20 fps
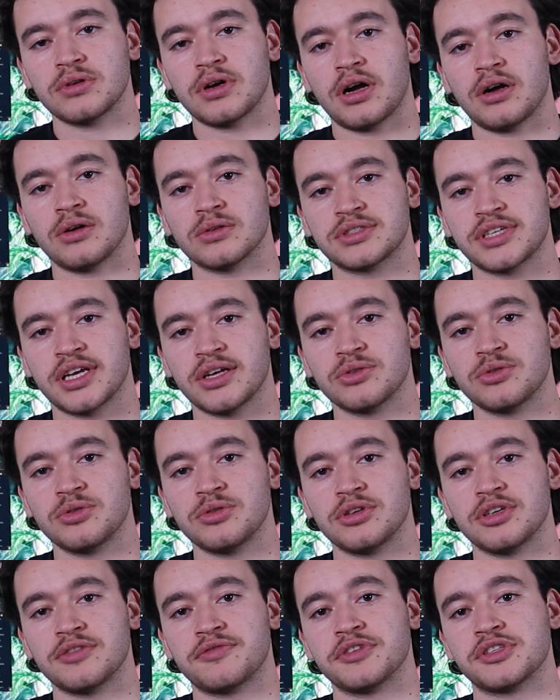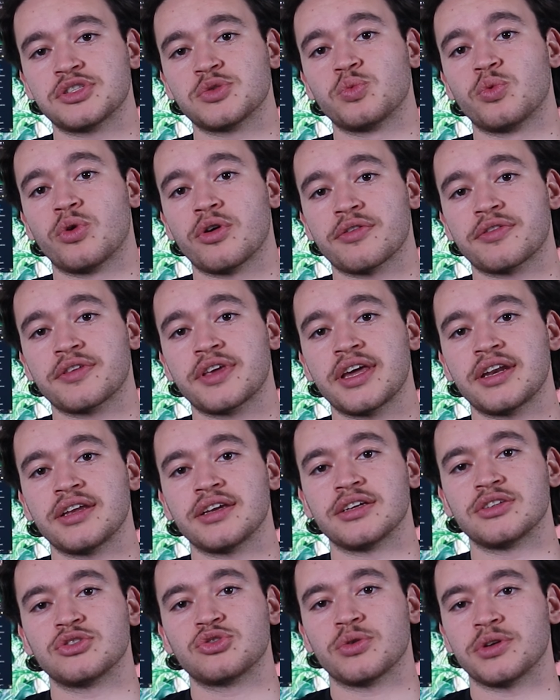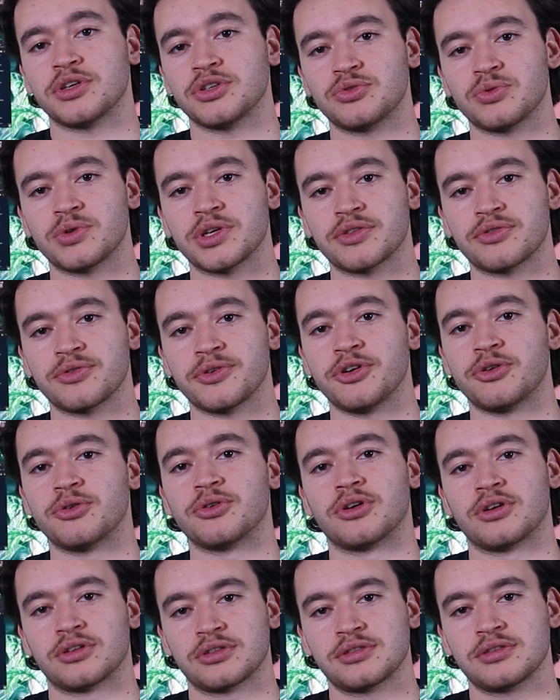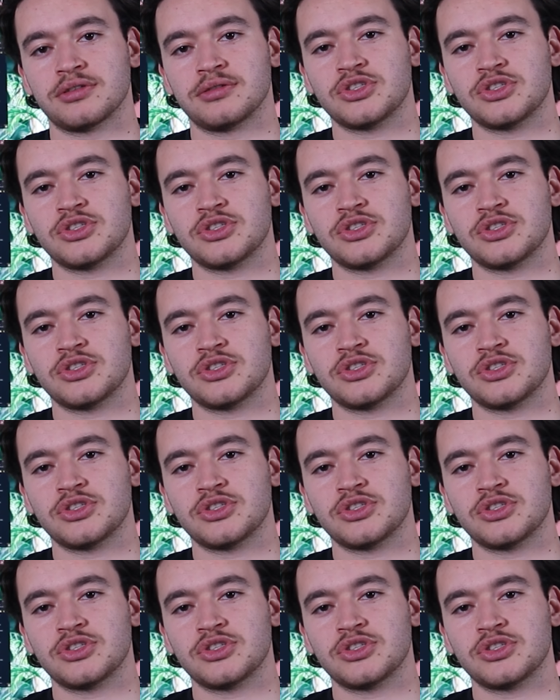I'll tell you if it's worth getting in 2023 or not.